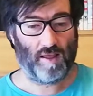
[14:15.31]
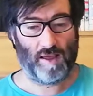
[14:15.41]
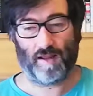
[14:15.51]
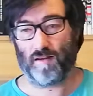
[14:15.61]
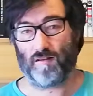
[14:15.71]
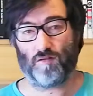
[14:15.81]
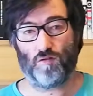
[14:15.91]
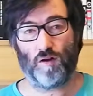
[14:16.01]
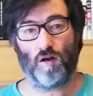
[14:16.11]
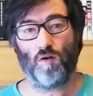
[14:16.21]
and
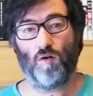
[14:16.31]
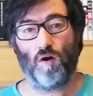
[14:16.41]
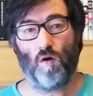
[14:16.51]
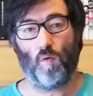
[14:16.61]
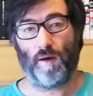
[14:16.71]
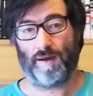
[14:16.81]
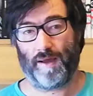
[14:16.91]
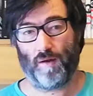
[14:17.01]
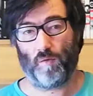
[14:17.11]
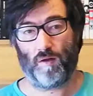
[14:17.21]
to know when
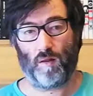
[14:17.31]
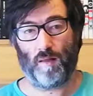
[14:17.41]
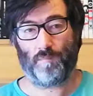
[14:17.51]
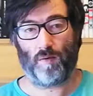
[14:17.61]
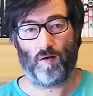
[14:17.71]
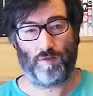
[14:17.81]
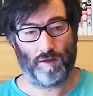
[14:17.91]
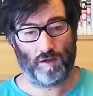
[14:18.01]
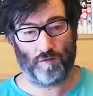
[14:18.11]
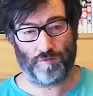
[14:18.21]
I will upload
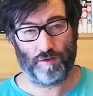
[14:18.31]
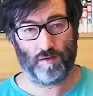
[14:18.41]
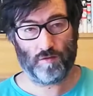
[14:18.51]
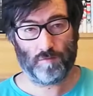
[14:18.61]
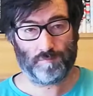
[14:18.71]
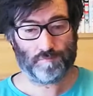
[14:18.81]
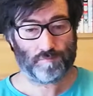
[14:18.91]
a new video.